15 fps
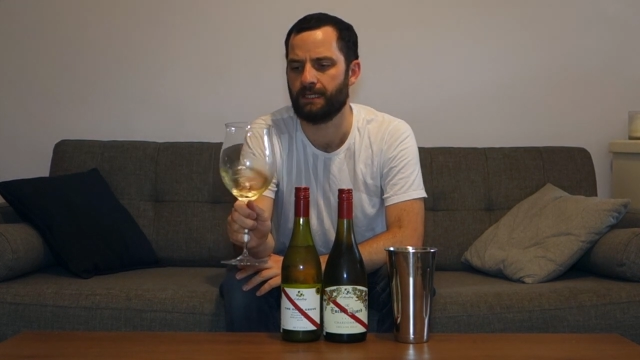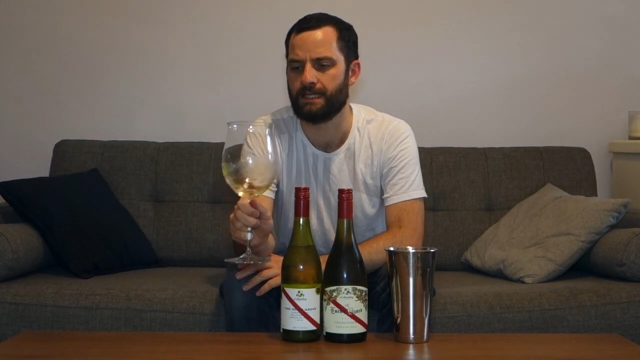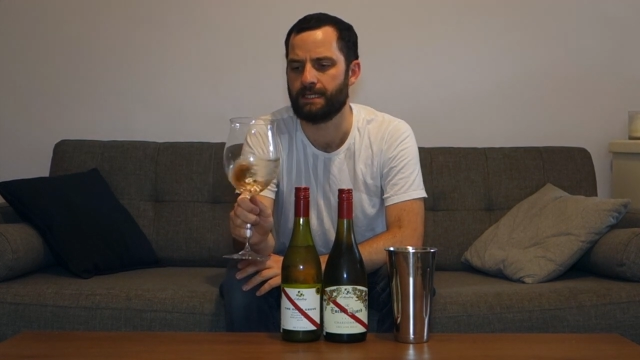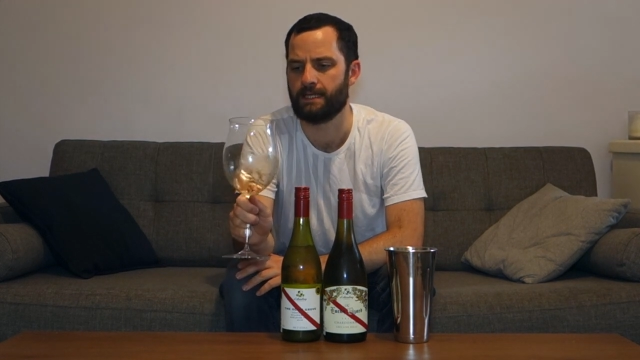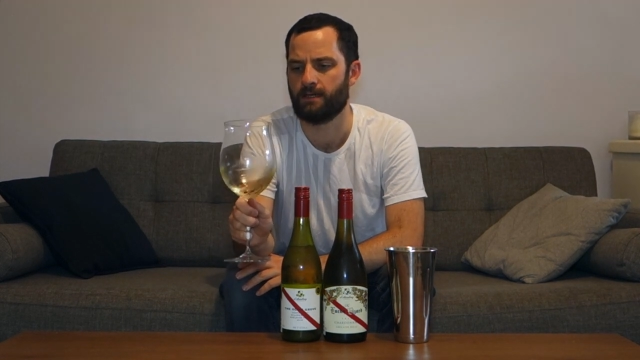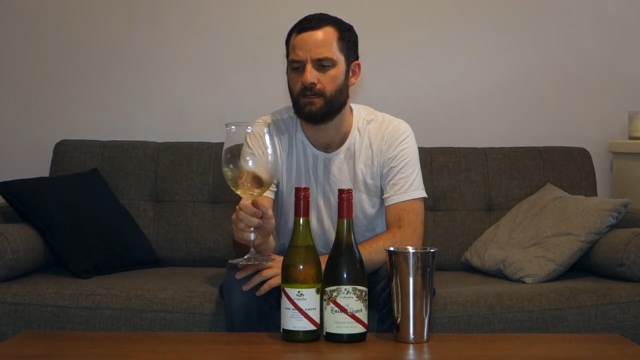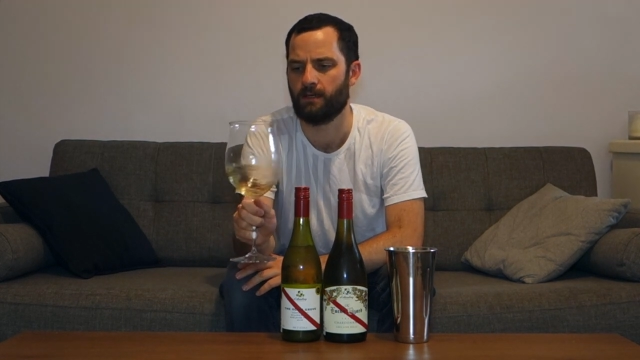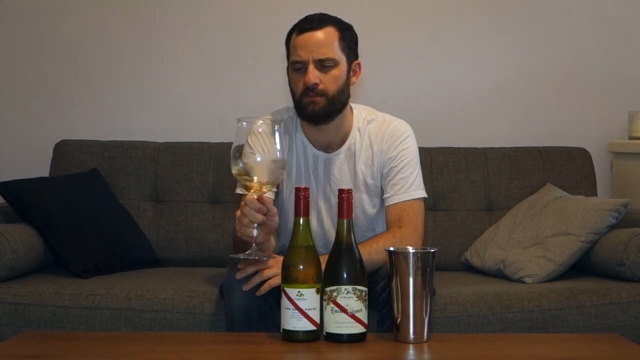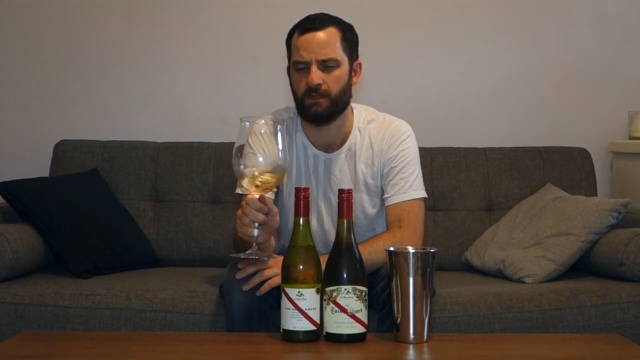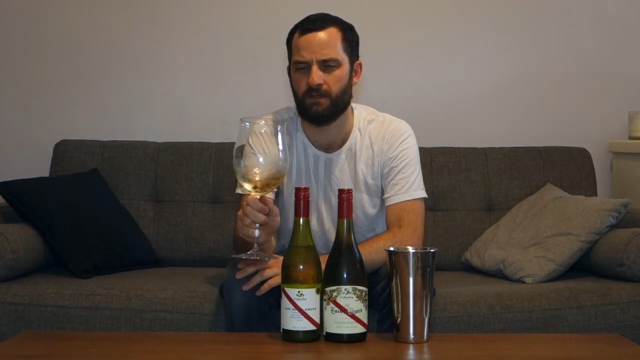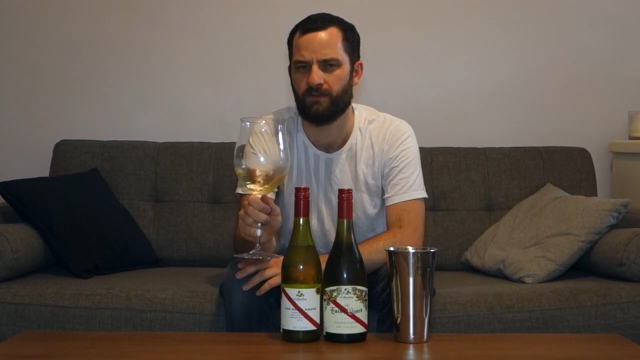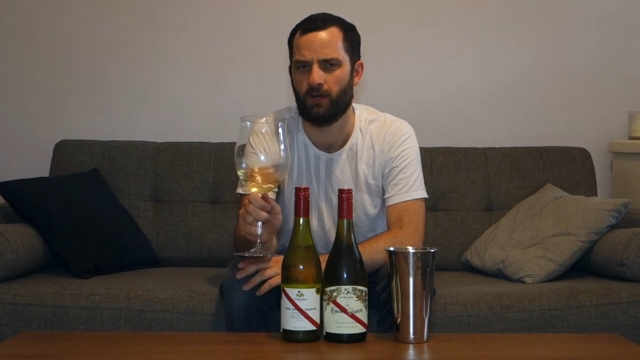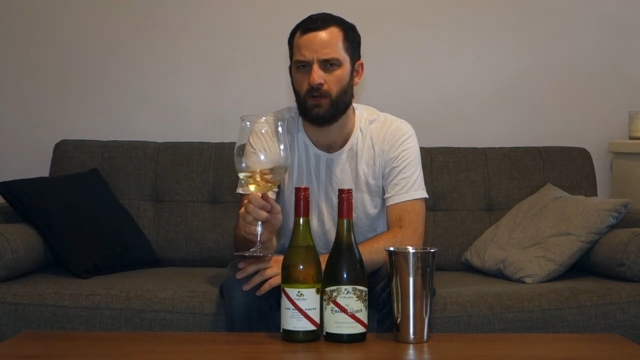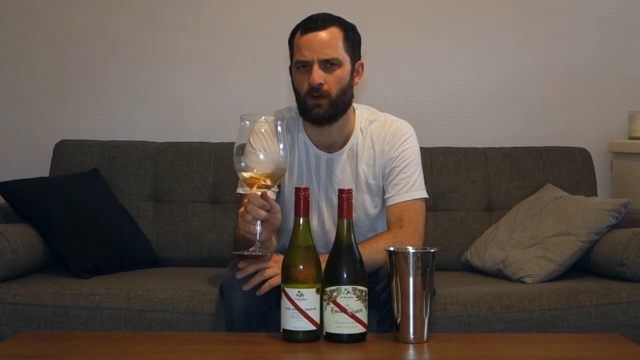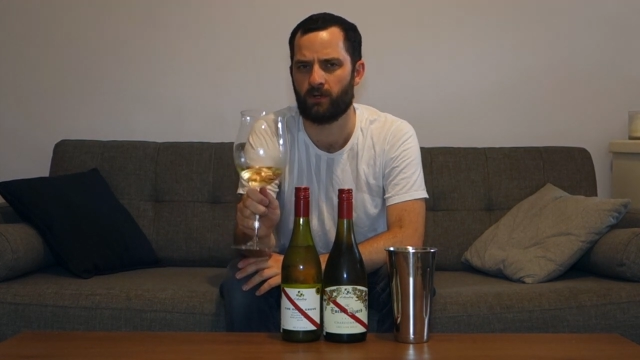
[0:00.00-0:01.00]
and a bit
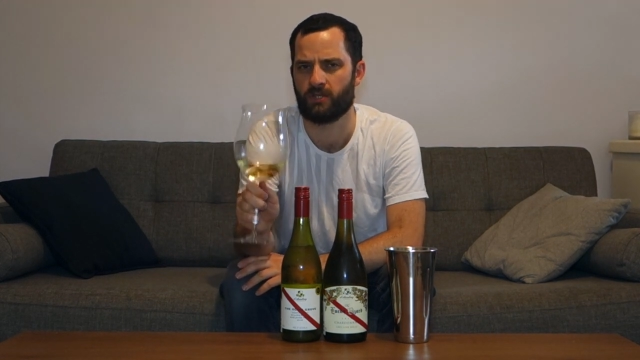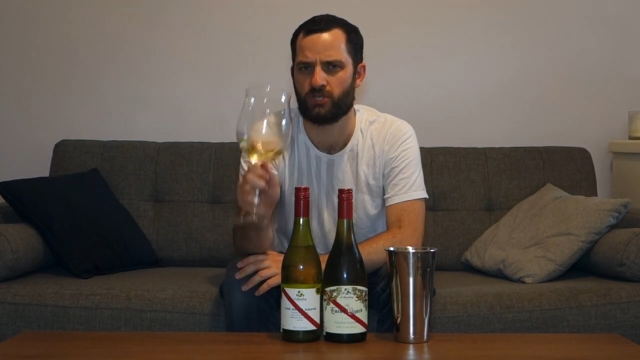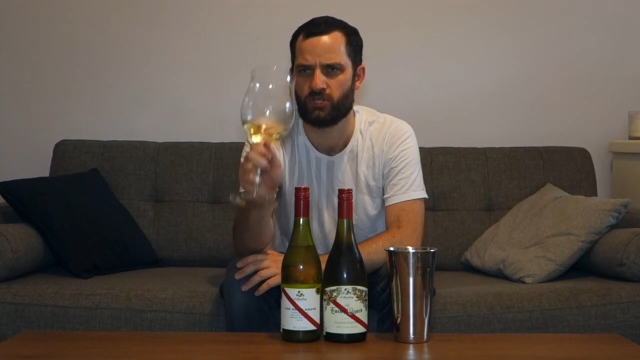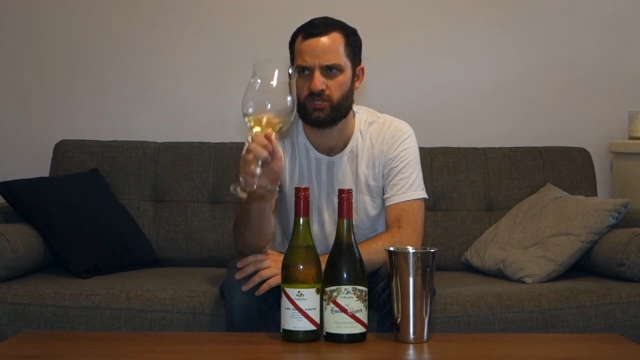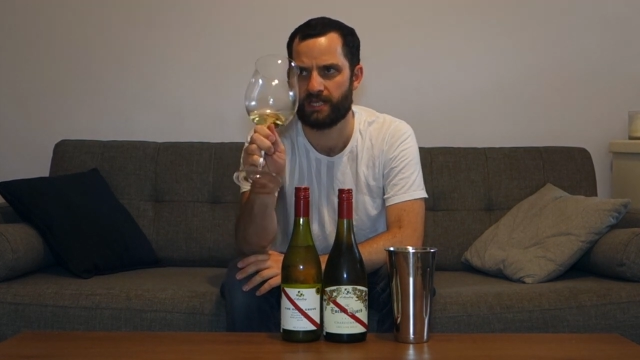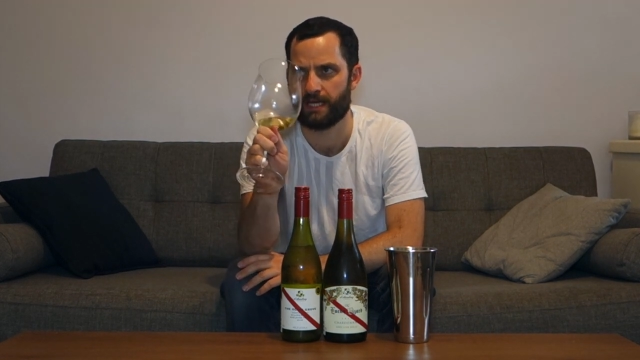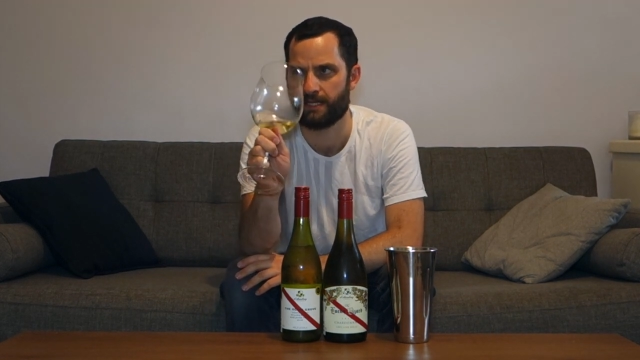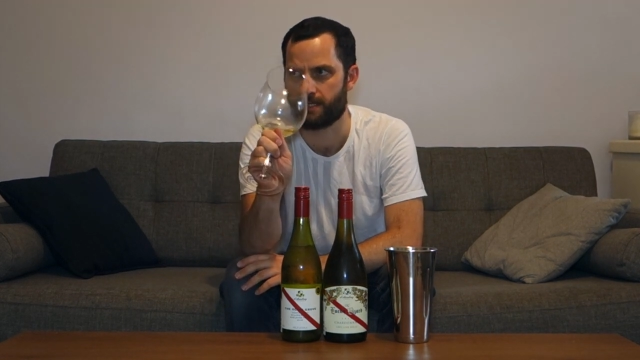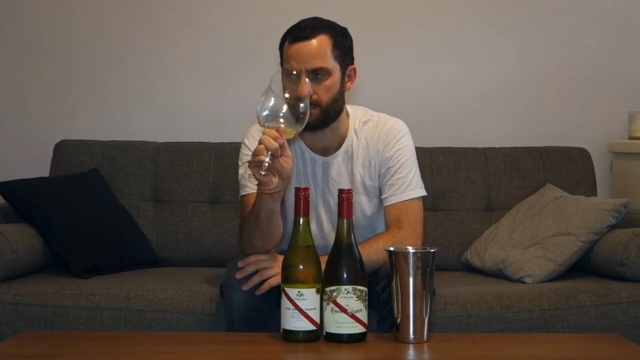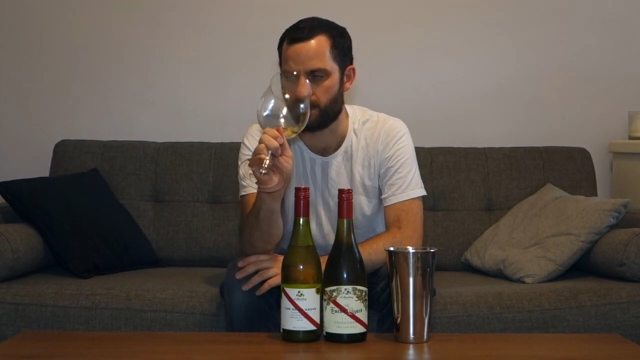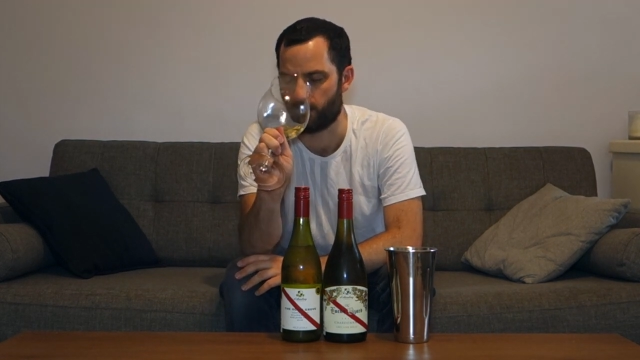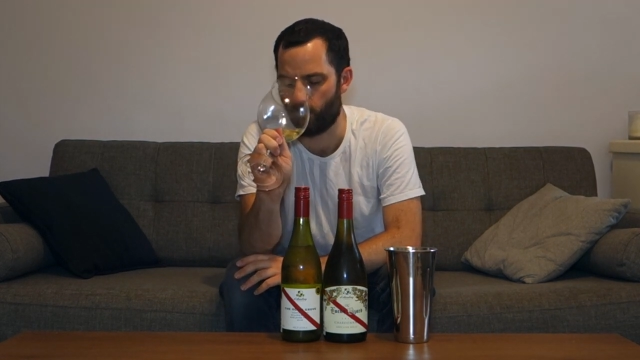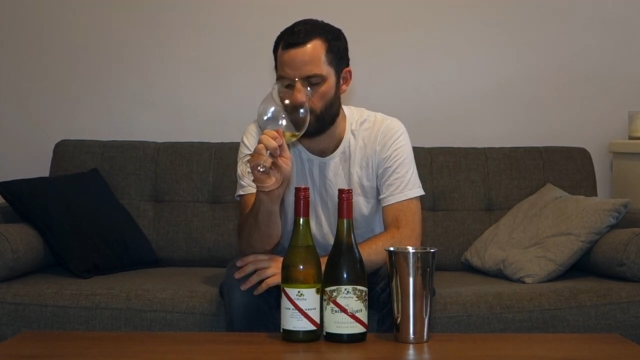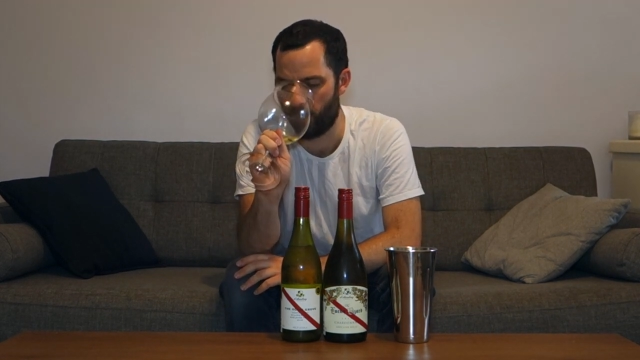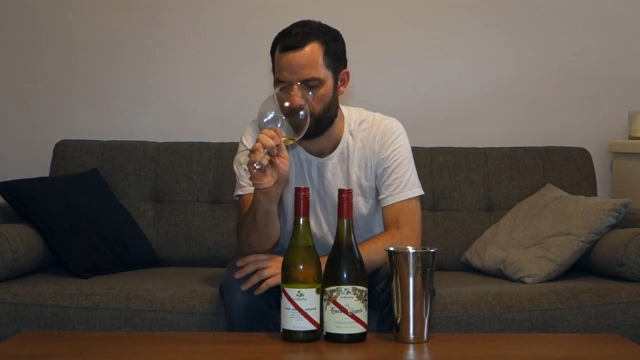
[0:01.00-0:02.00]
of orange zest
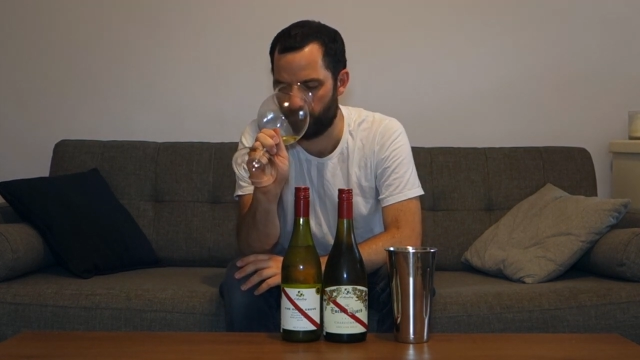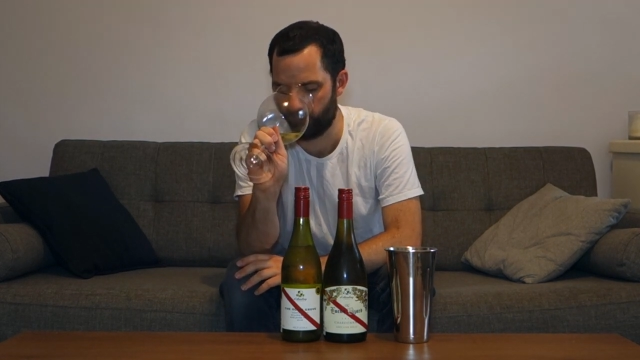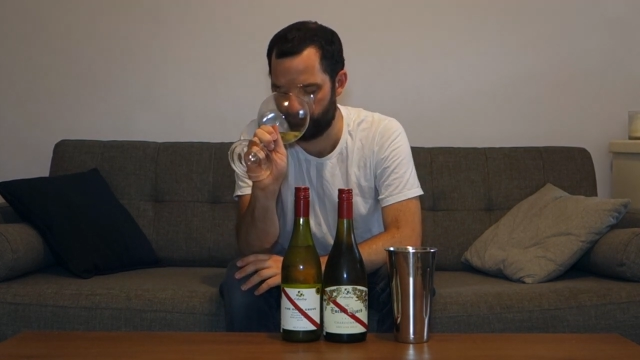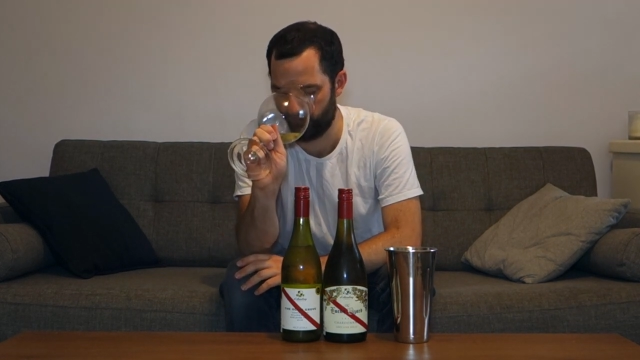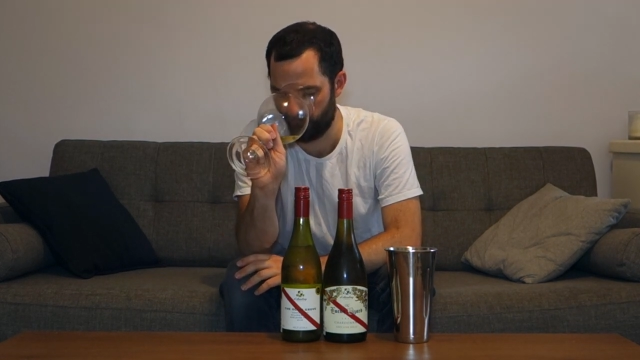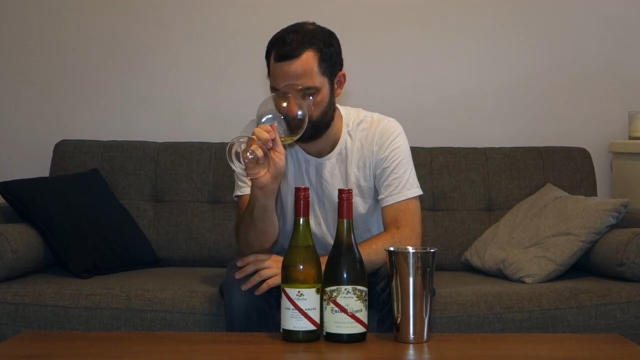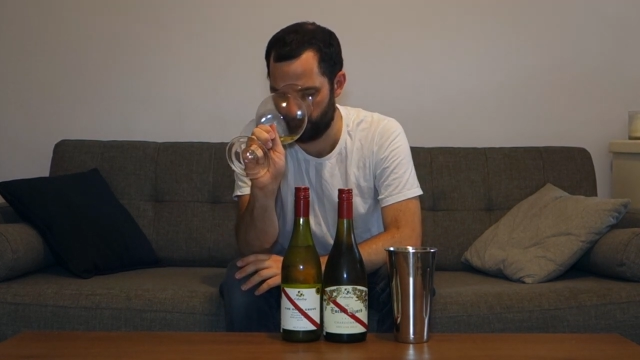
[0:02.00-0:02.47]
as well.